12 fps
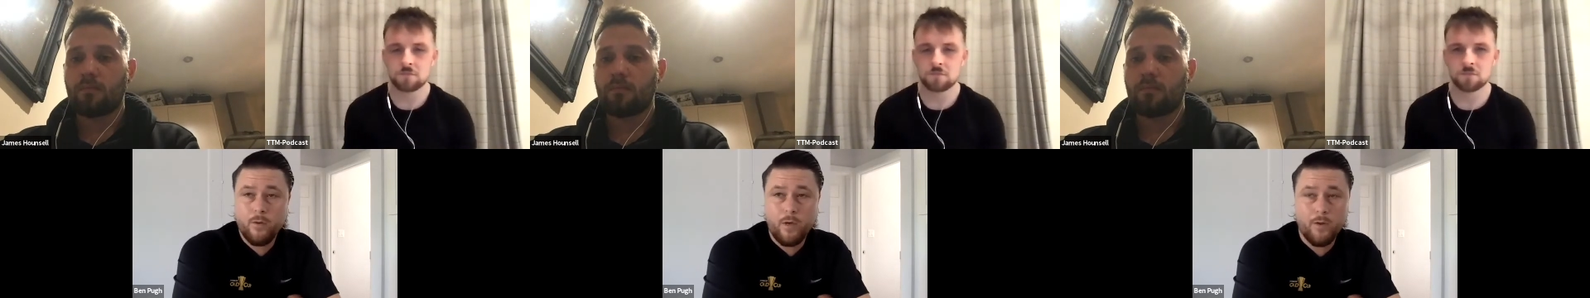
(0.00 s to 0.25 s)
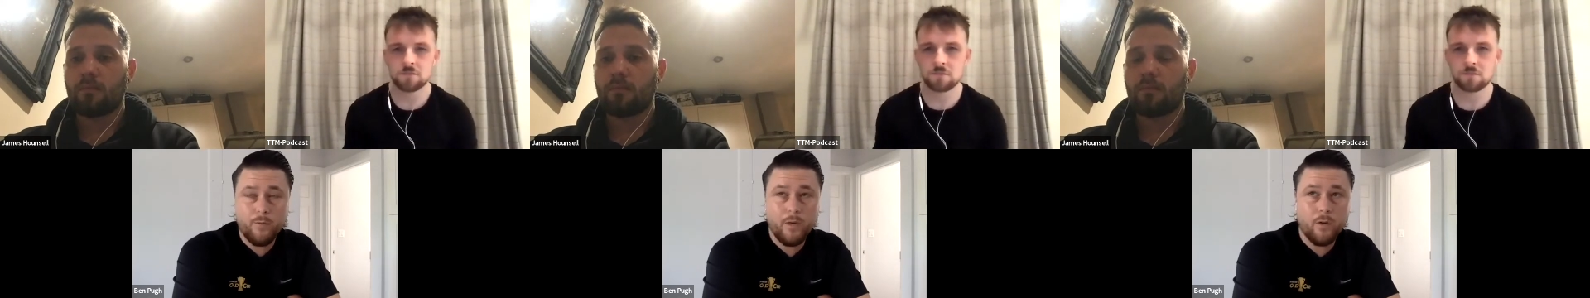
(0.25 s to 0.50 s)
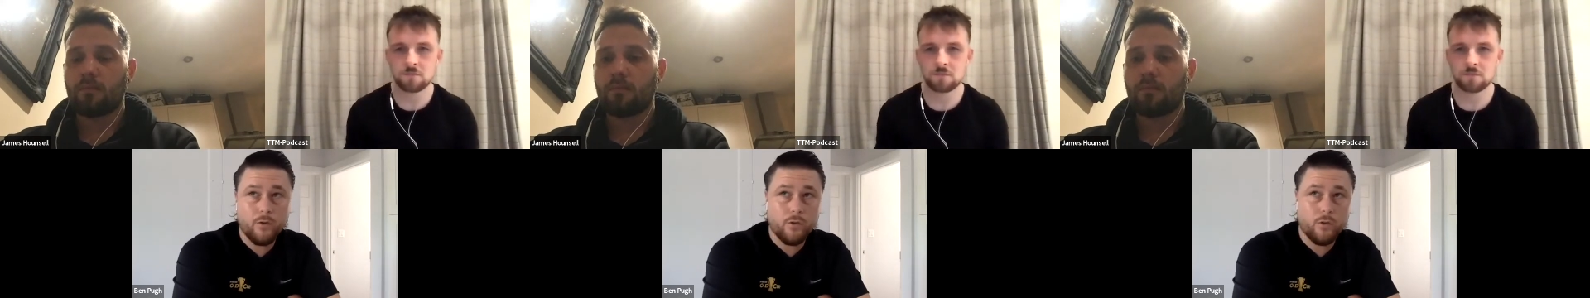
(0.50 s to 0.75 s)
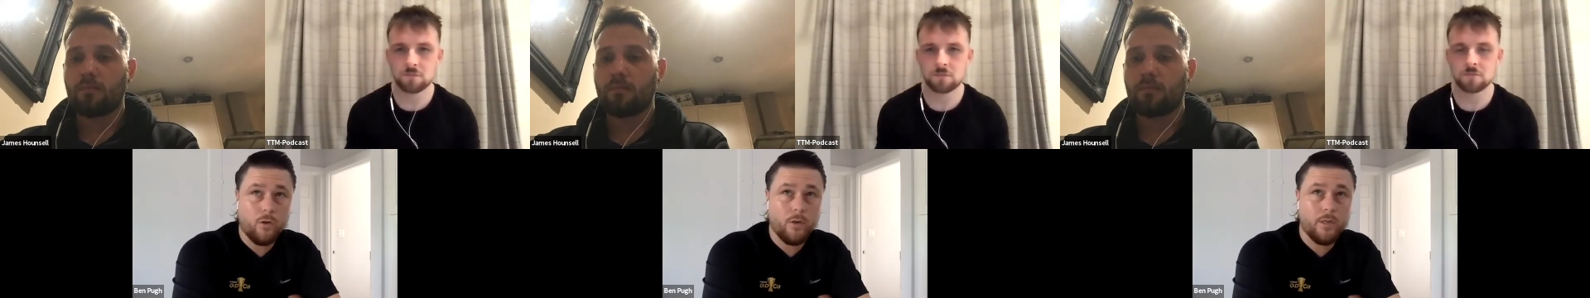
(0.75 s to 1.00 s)
Speaker 1: kind of when I got to
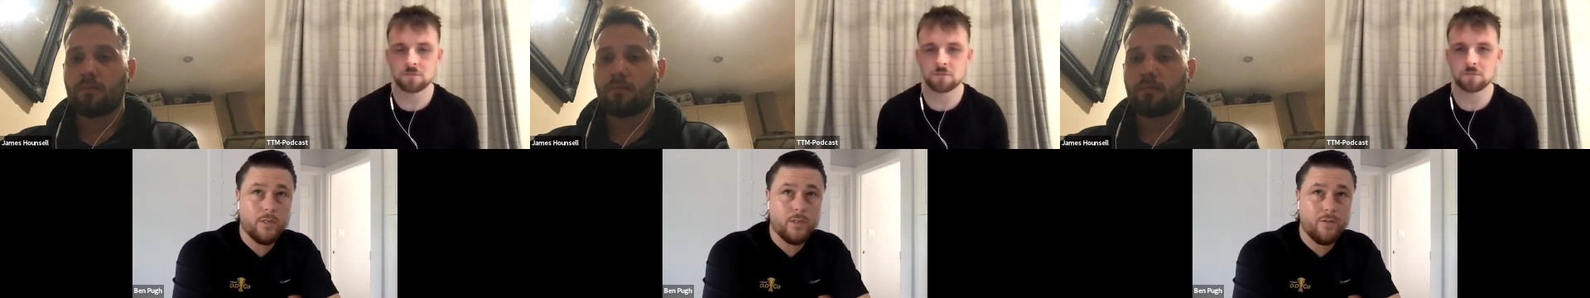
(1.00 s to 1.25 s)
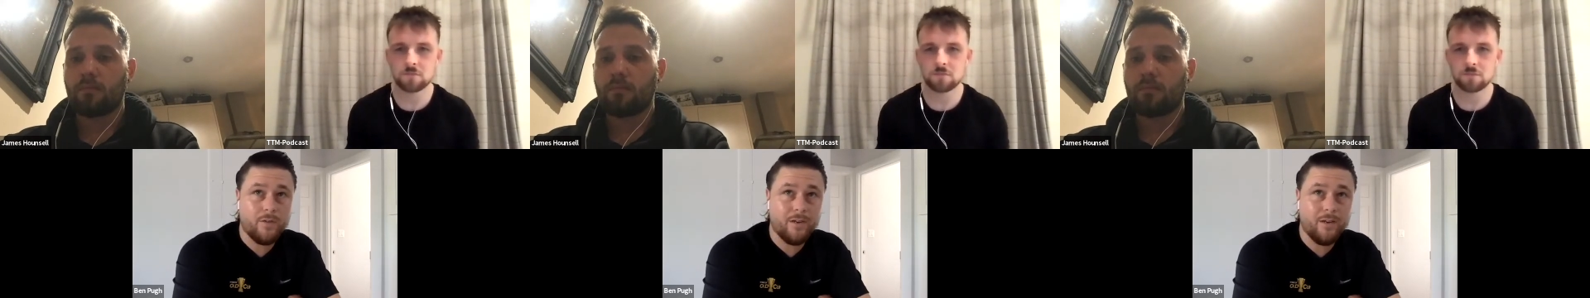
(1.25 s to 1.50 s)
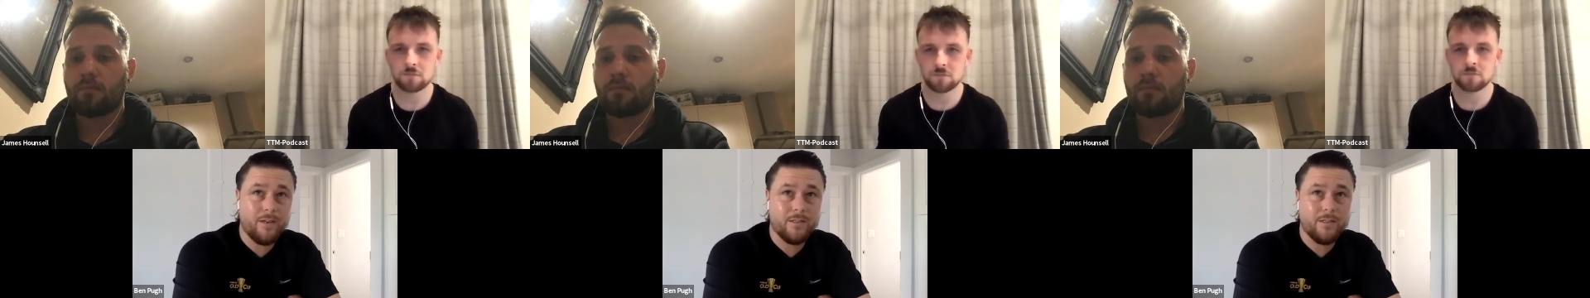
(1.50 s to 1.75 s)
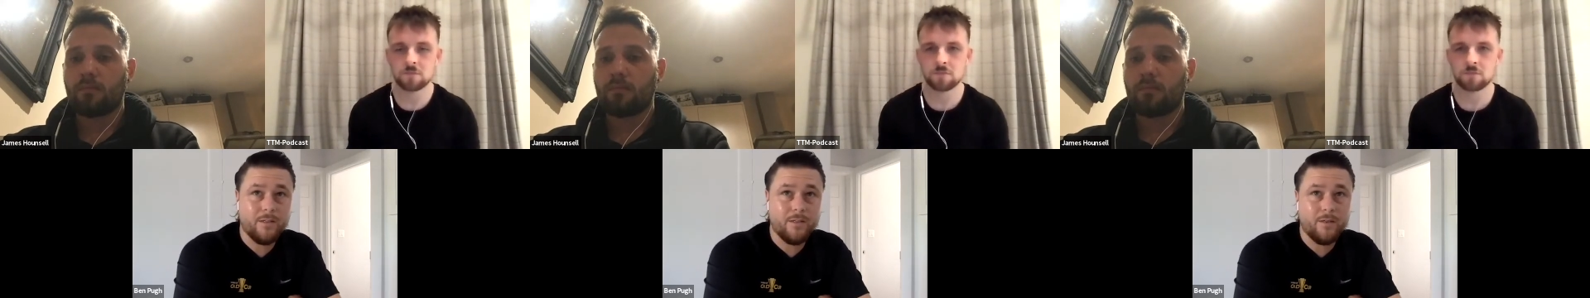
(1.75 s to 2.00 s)
college, I realised
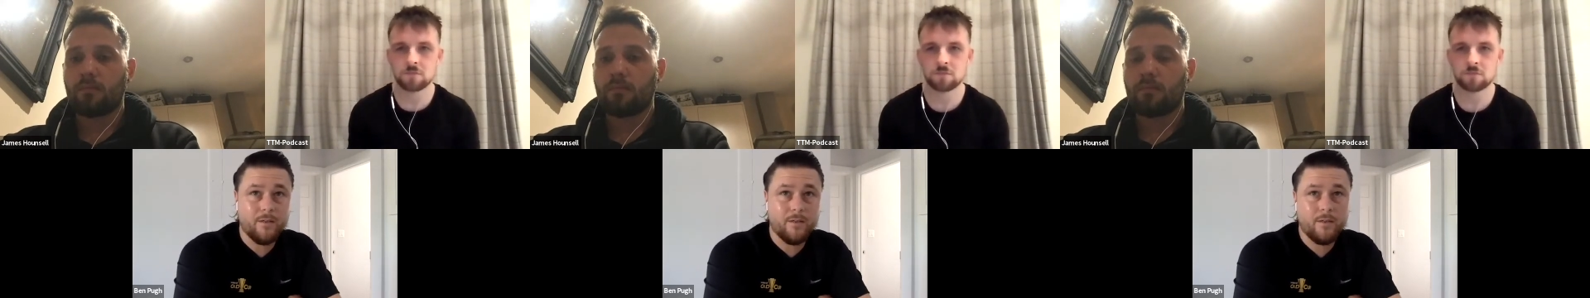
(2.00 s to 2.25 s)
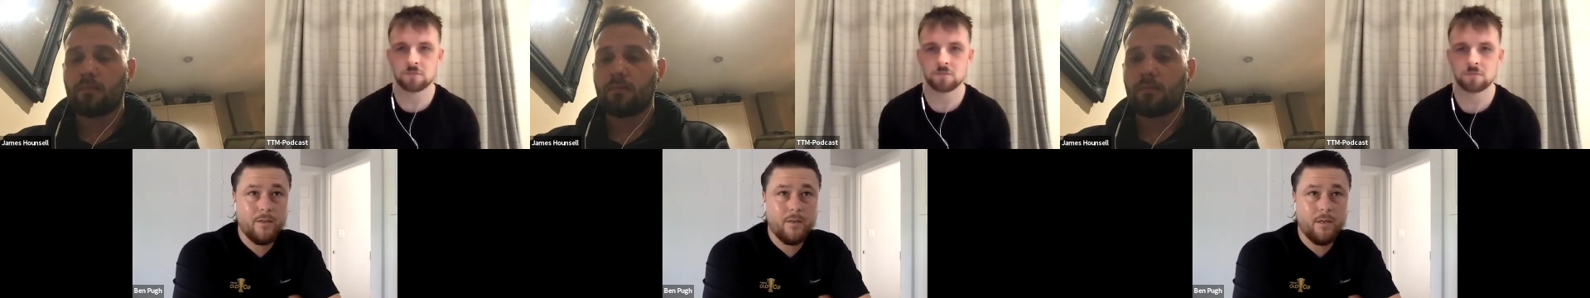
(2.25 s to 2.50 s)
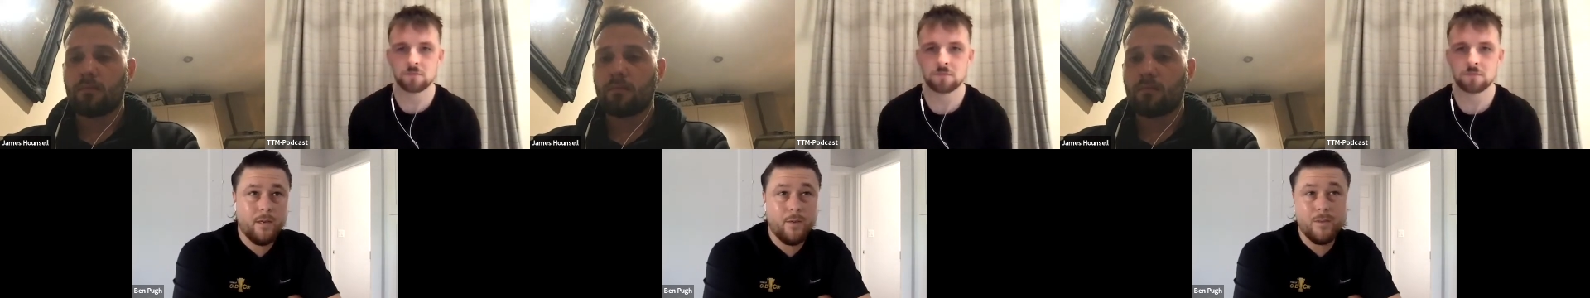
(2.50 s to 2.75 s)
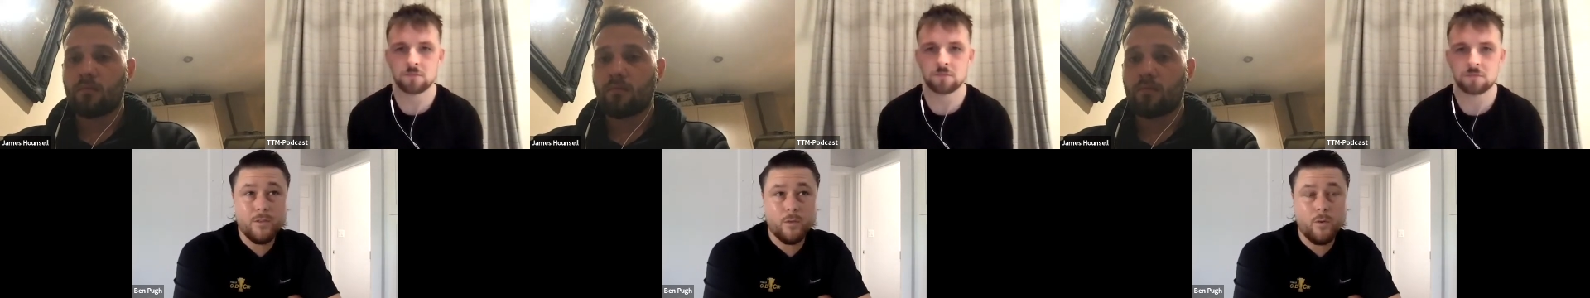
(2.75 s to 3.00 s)
that I went
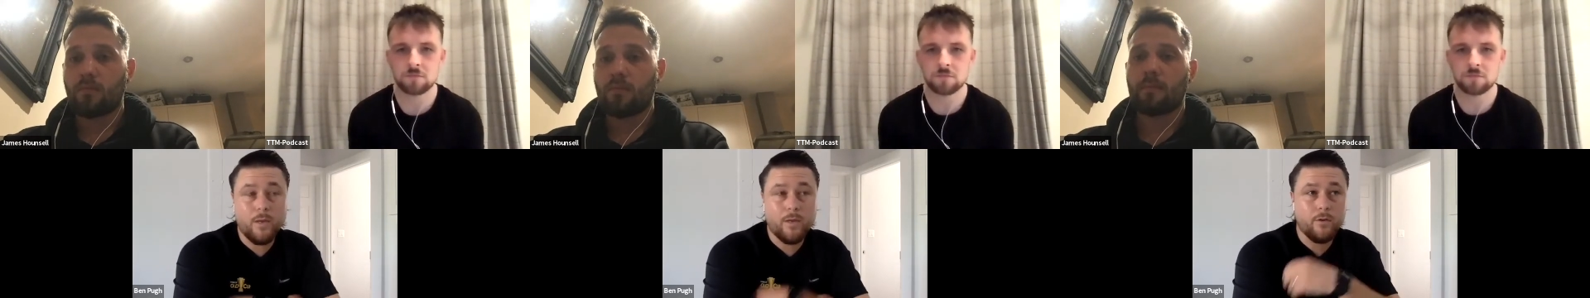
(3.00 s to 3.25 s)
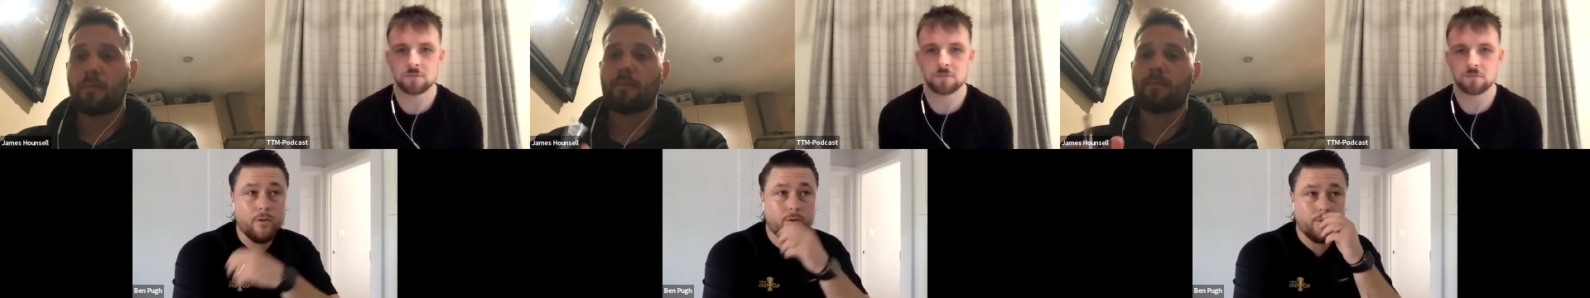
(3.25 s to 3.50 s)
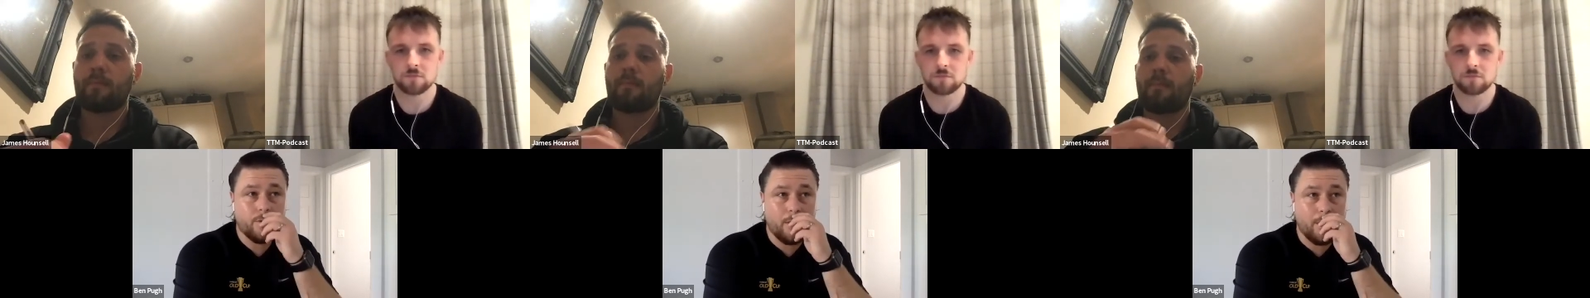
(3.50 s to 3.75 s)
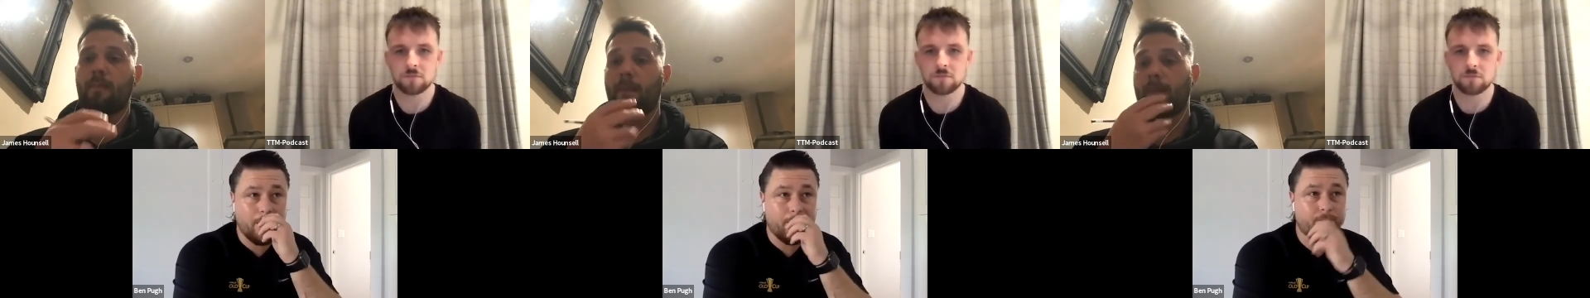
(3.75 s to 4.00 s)
to quite a good
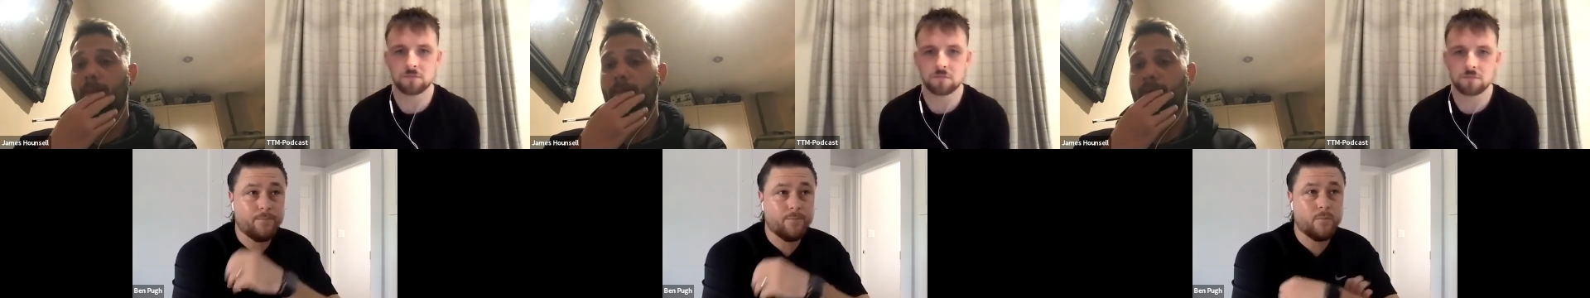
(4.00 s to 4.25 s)
um,